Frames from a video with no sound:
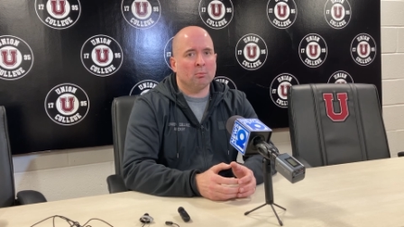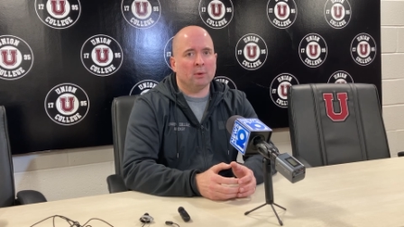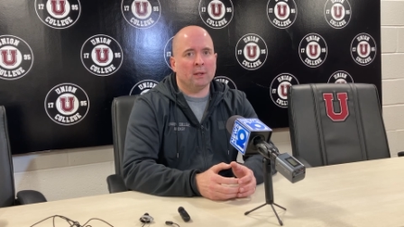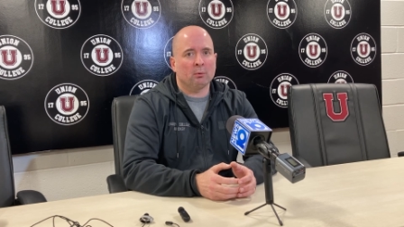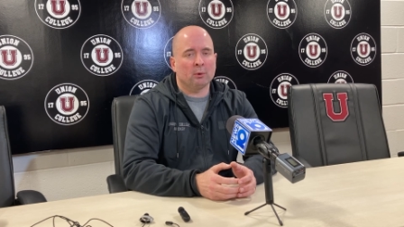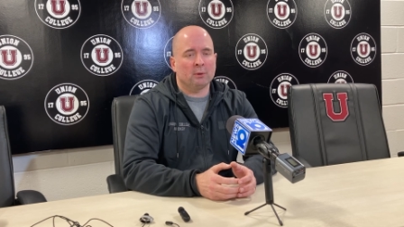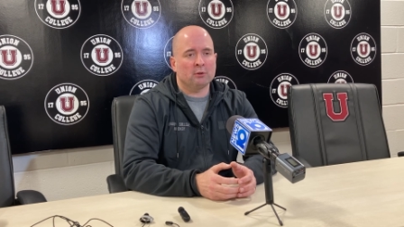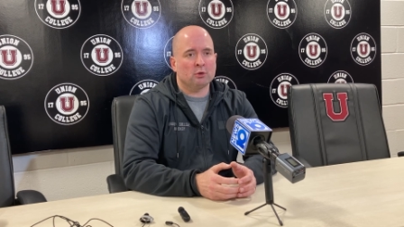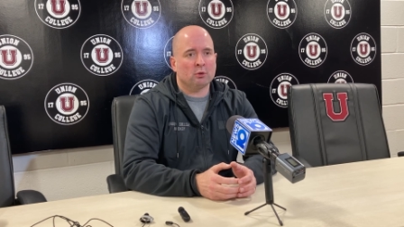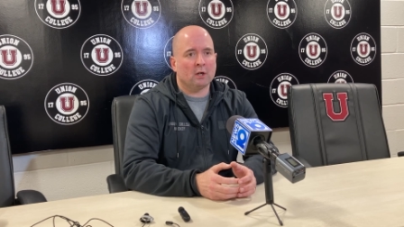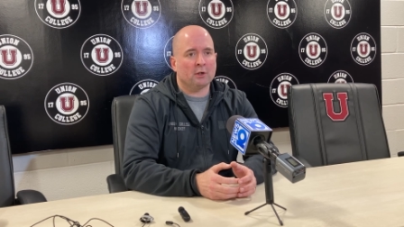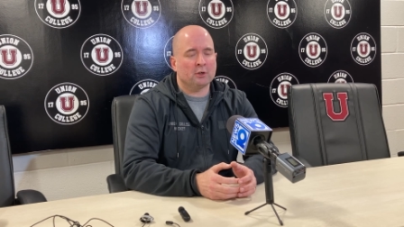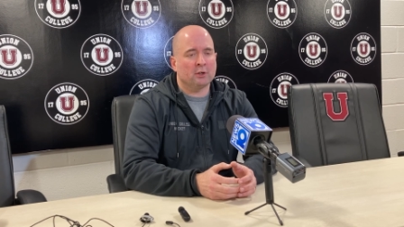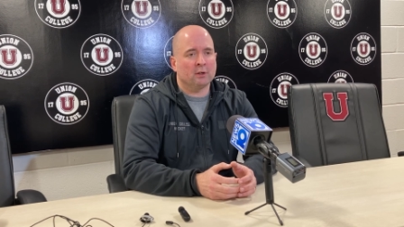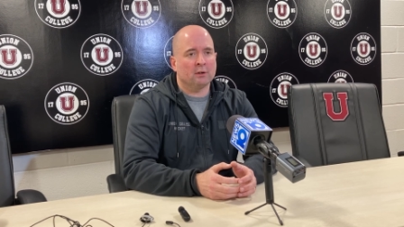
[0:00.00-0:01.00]
they play really
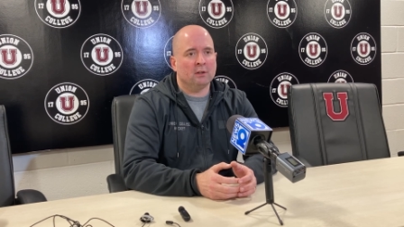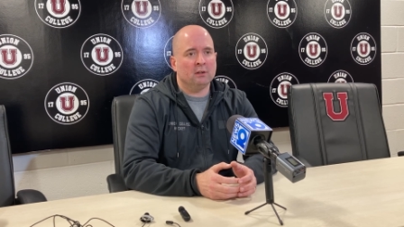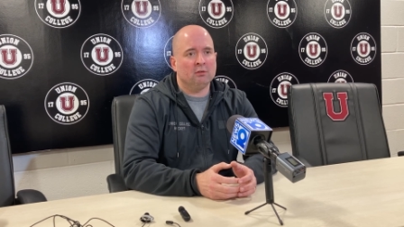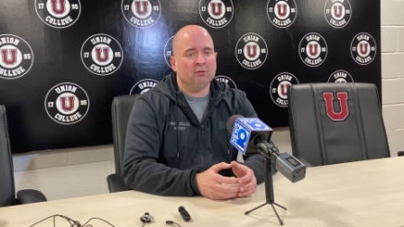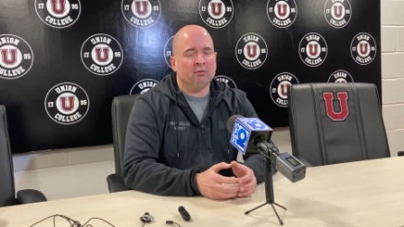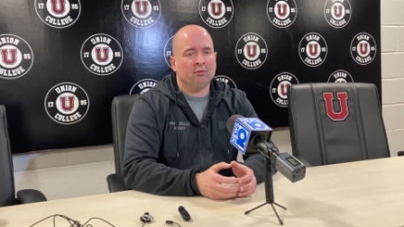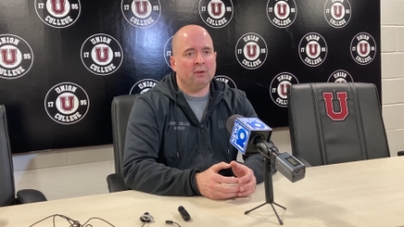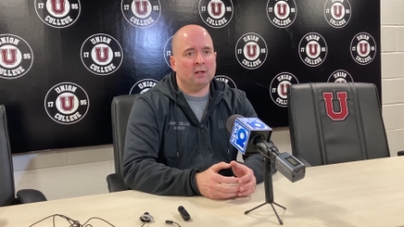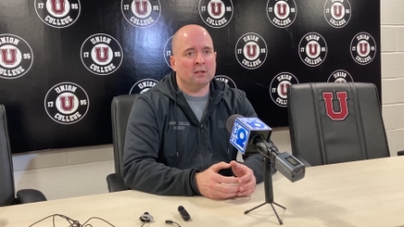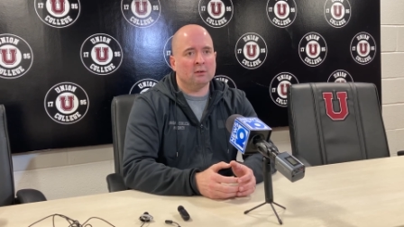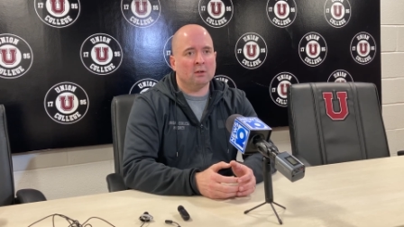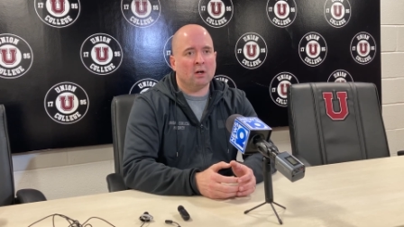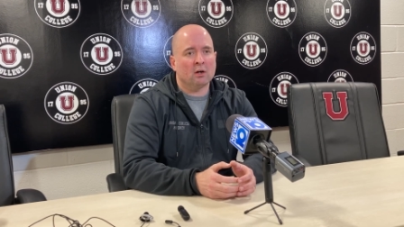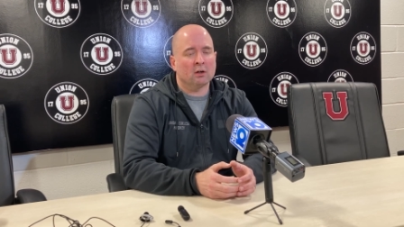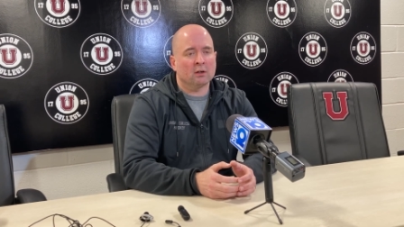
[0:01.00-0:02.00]
structured. They
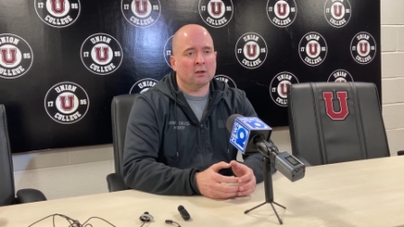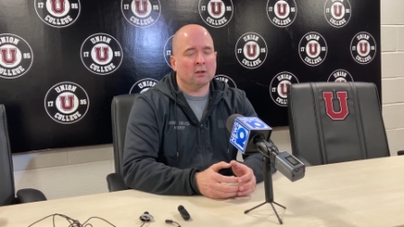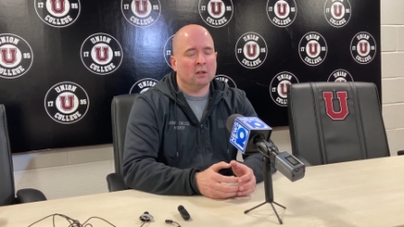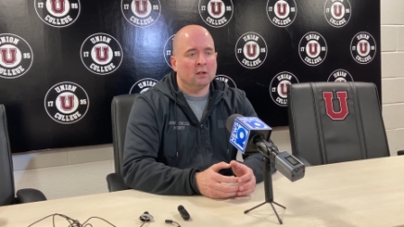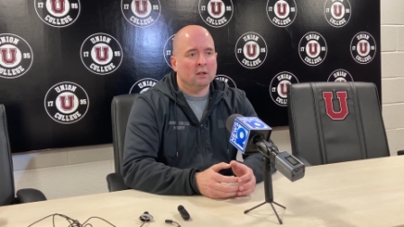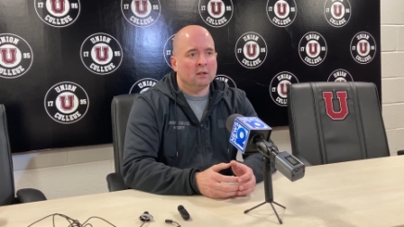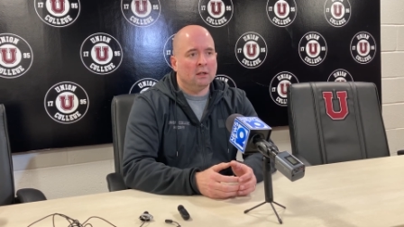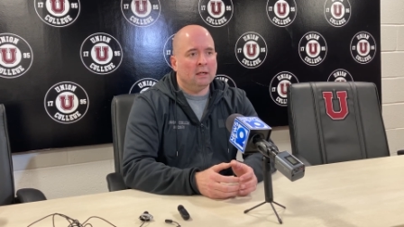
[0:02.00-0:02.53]
defend hard.